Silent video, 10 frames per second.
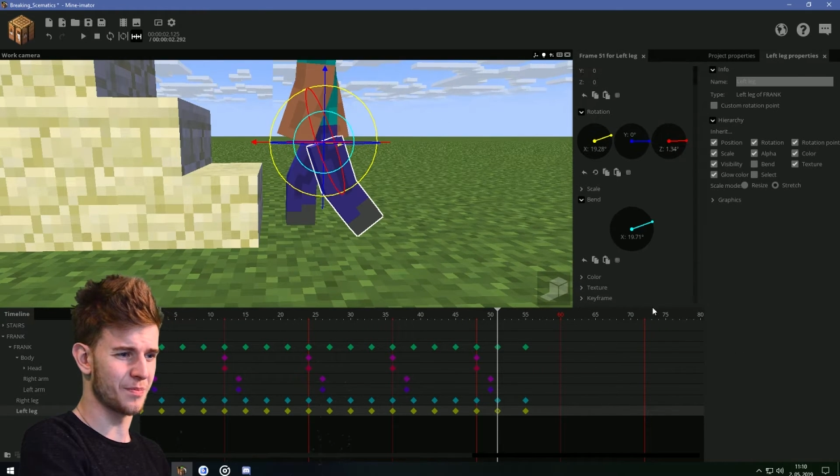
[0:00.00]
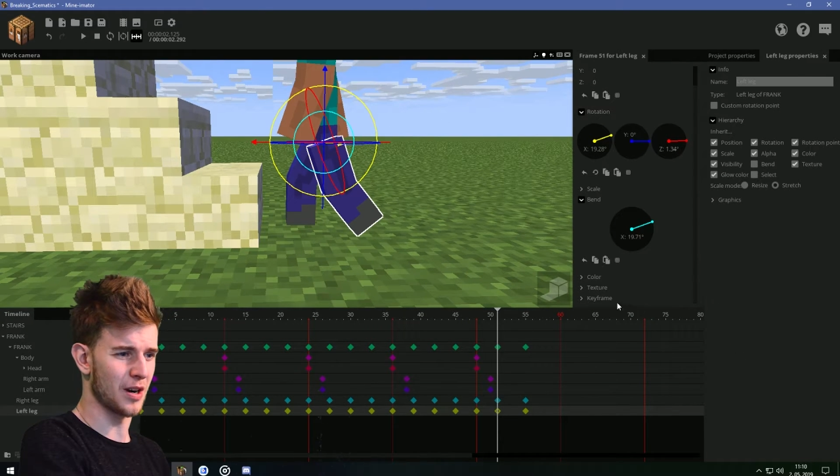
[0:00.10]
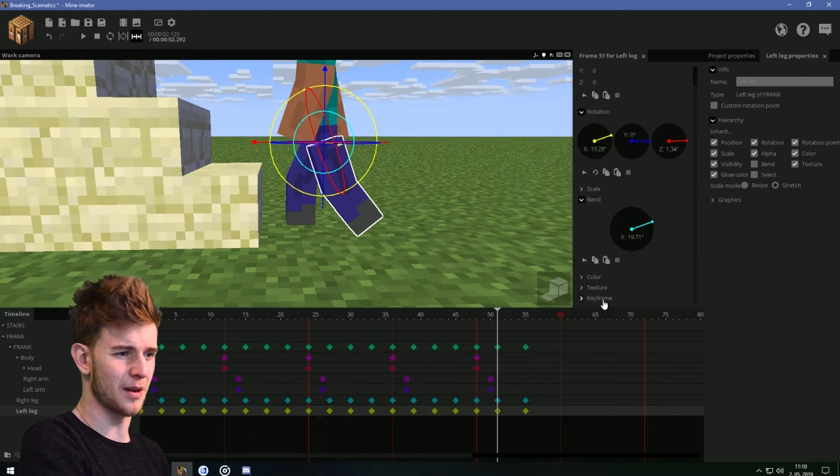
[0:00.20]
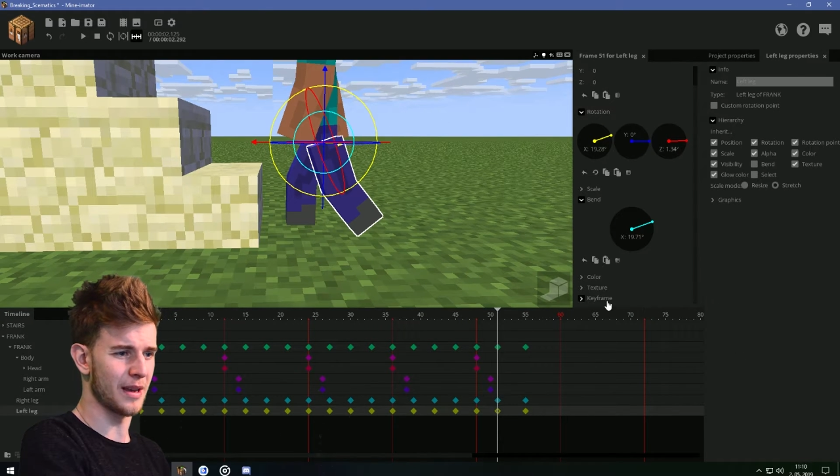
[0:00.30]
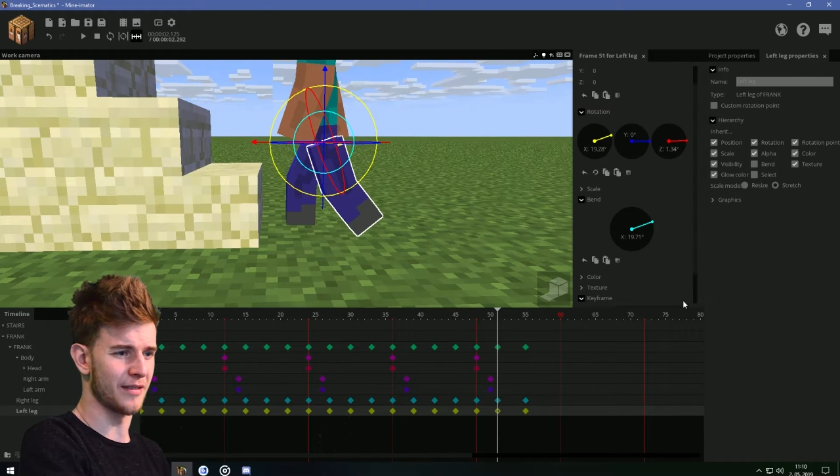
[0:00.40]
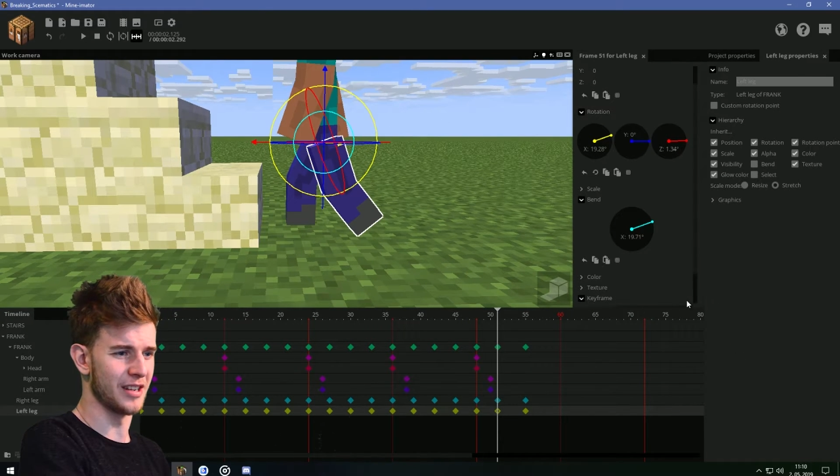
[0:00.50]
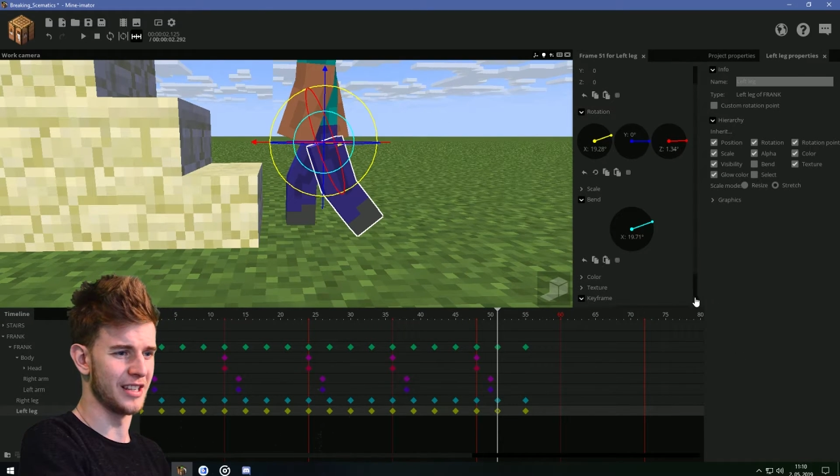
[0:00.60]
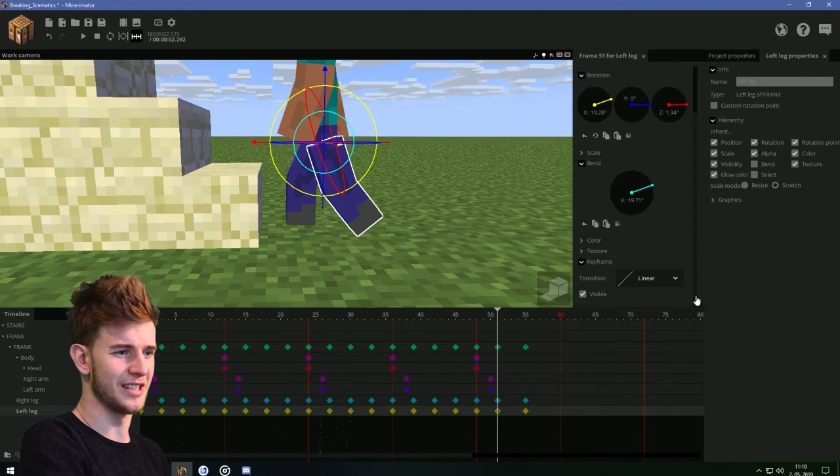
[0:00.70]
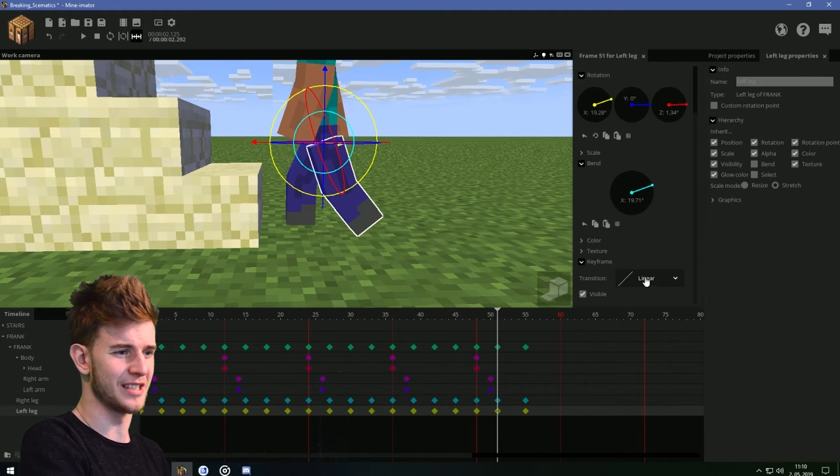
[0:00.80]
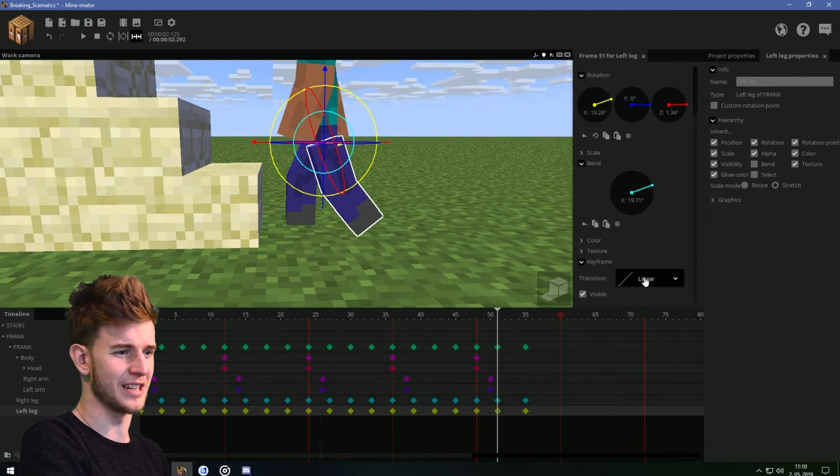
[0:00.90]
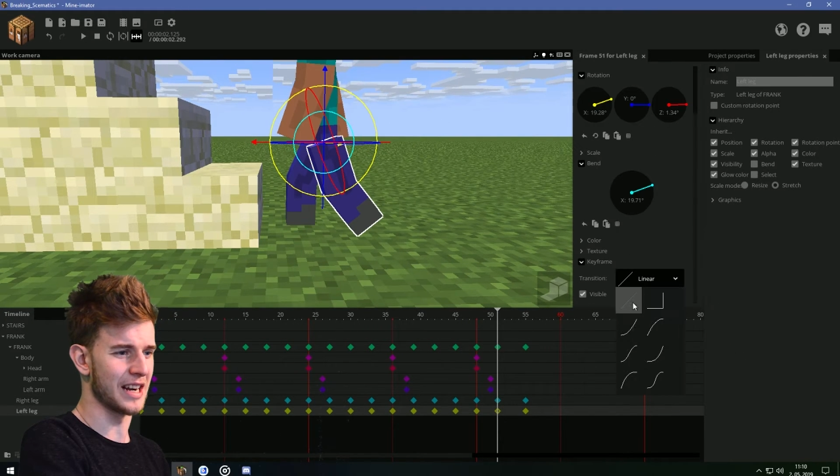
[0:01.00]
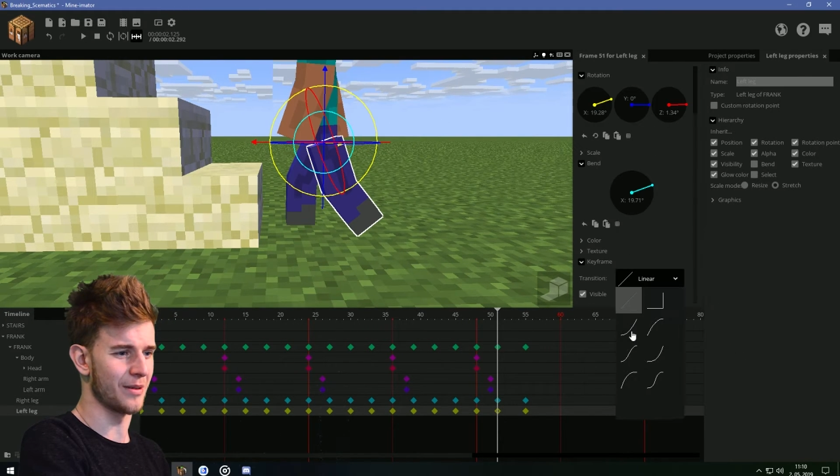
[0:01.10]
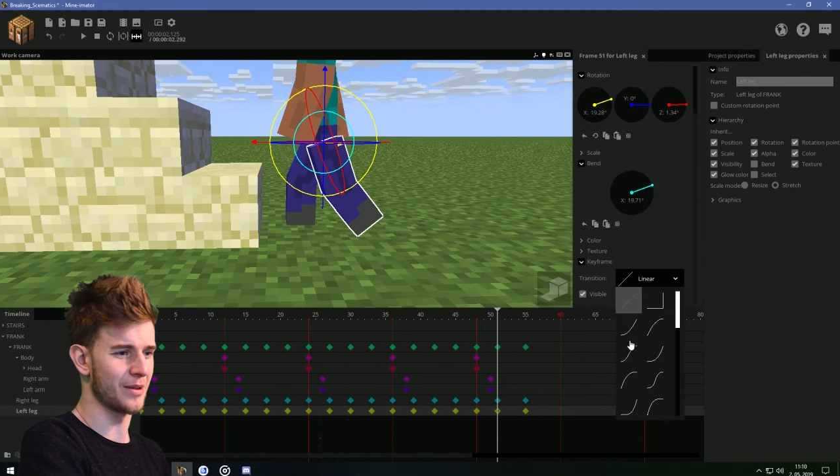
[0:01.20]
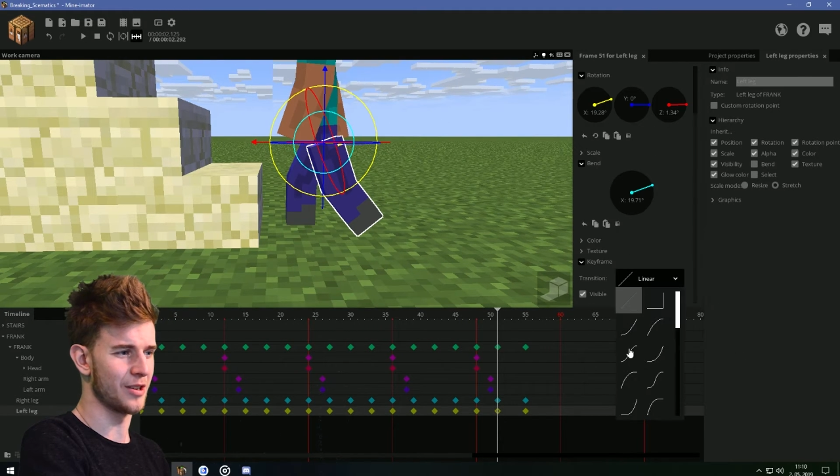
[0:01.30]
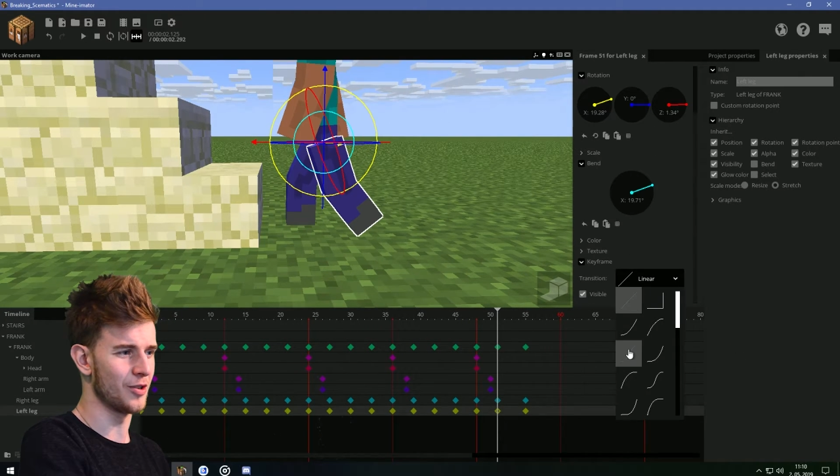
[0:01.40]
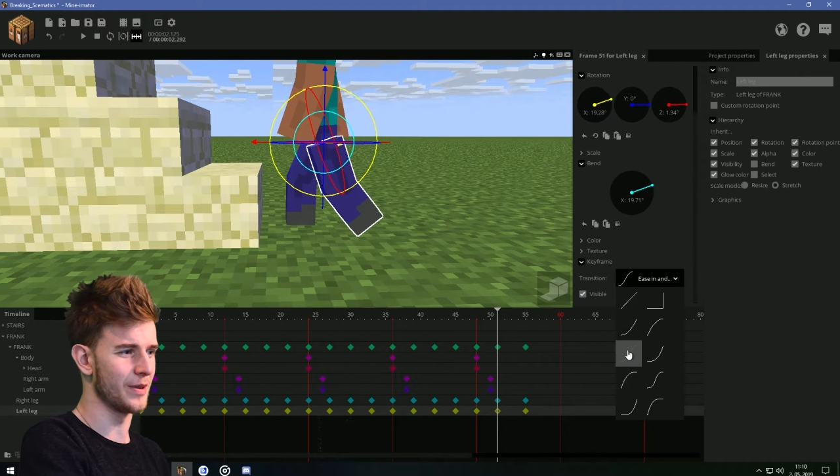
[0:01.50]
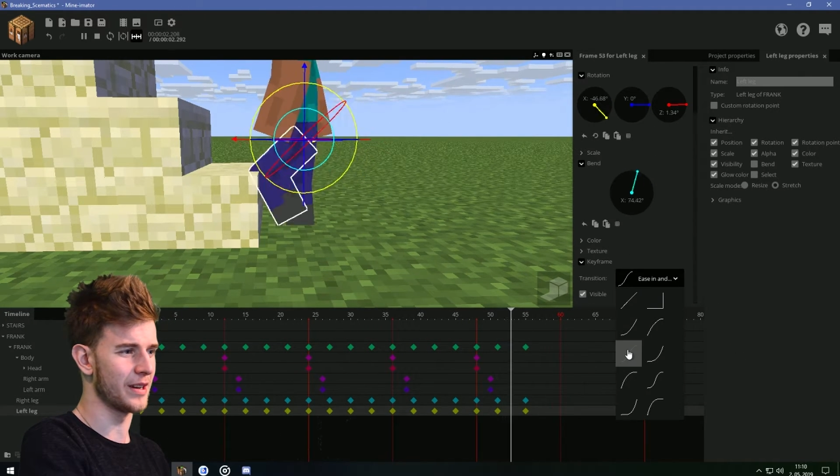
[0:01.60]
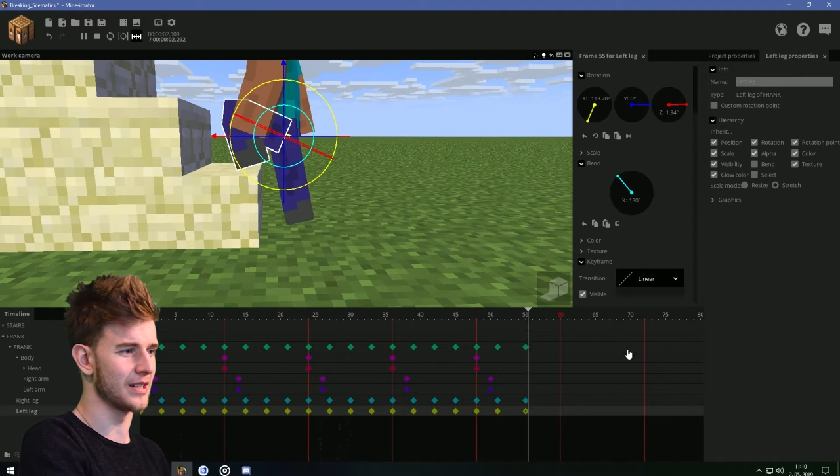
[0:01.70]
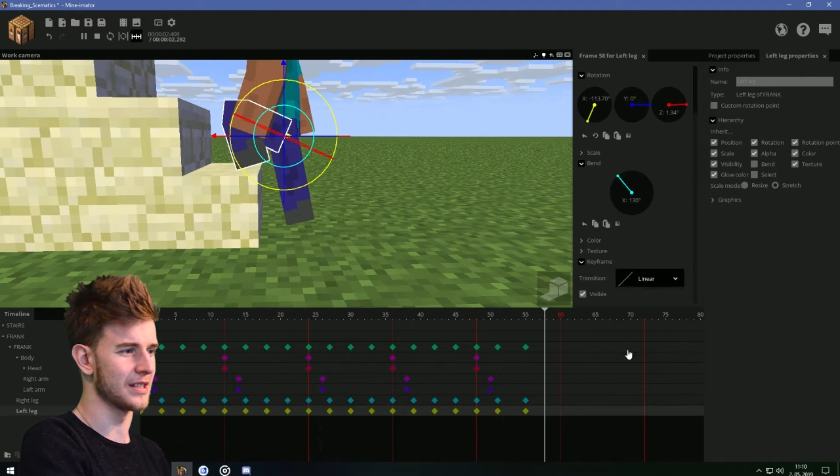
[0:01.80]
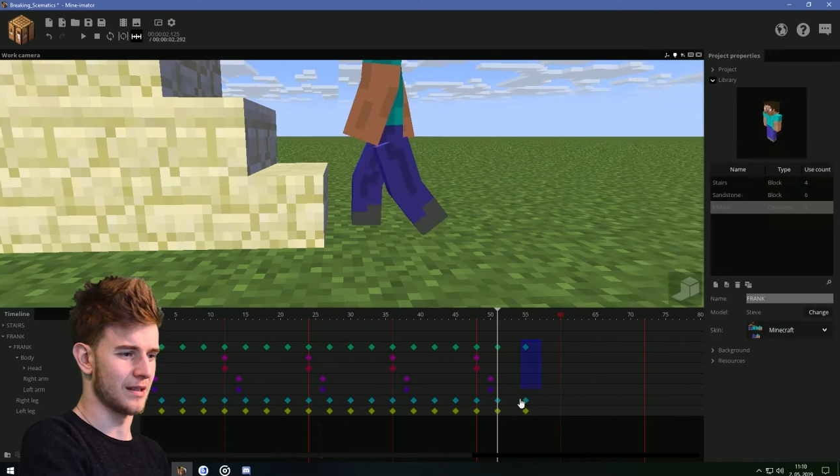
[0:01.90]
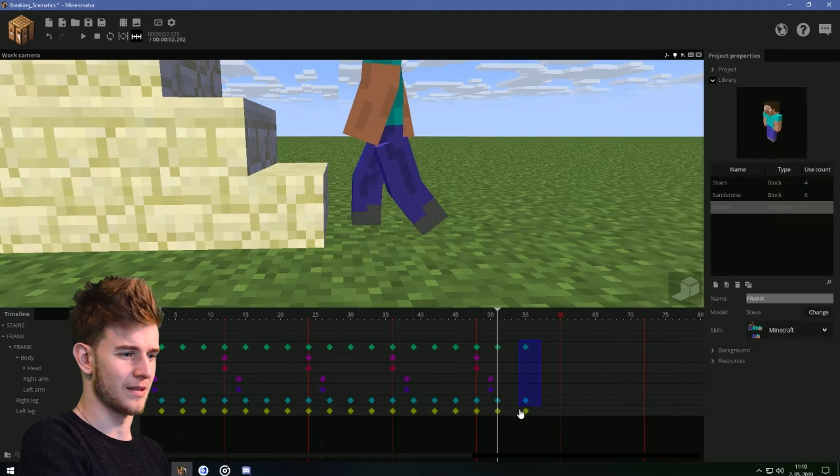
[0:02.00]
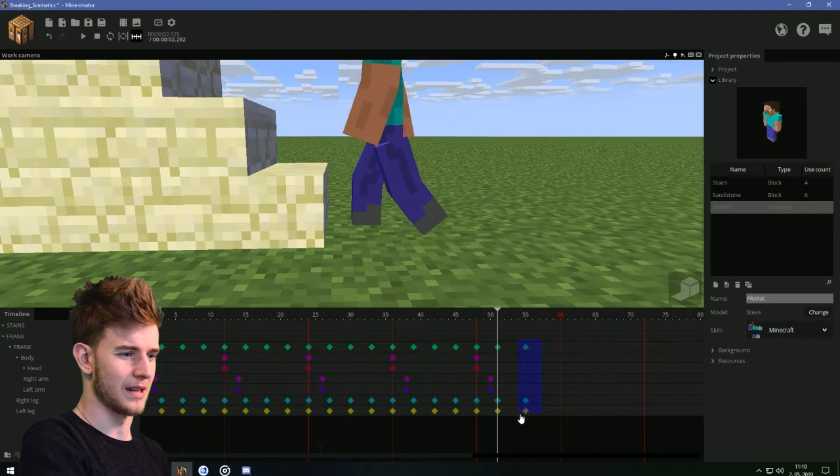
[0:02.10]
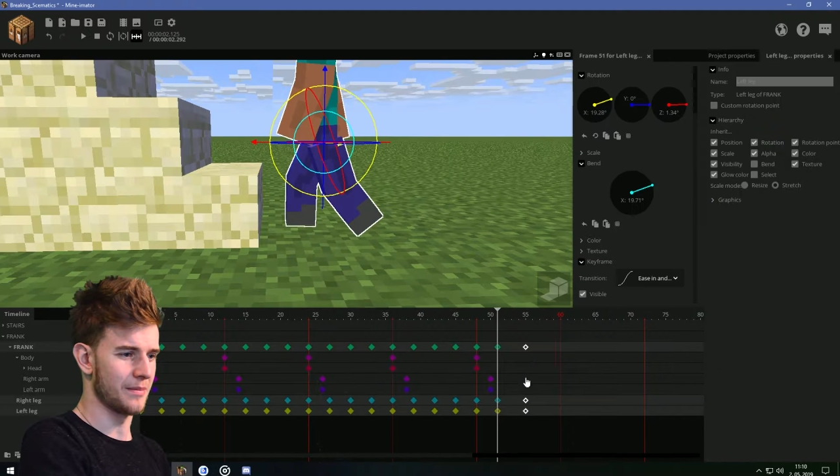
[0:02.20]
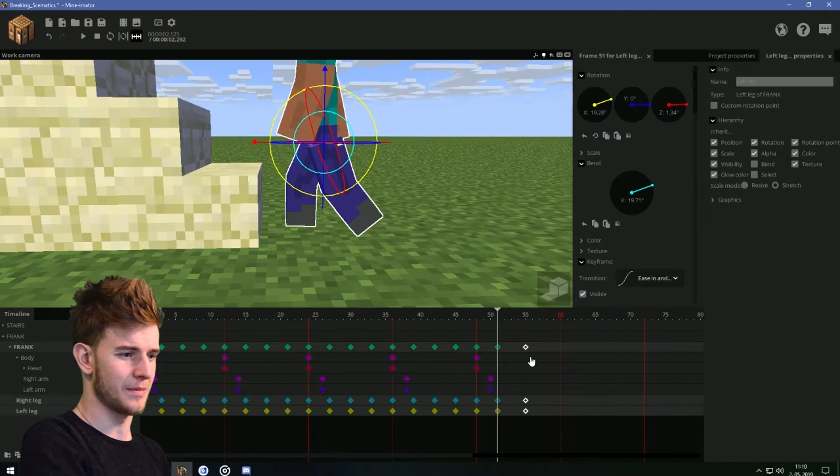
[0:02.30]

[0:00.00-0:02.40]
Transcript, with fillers: probably have an ease in and out here because, right,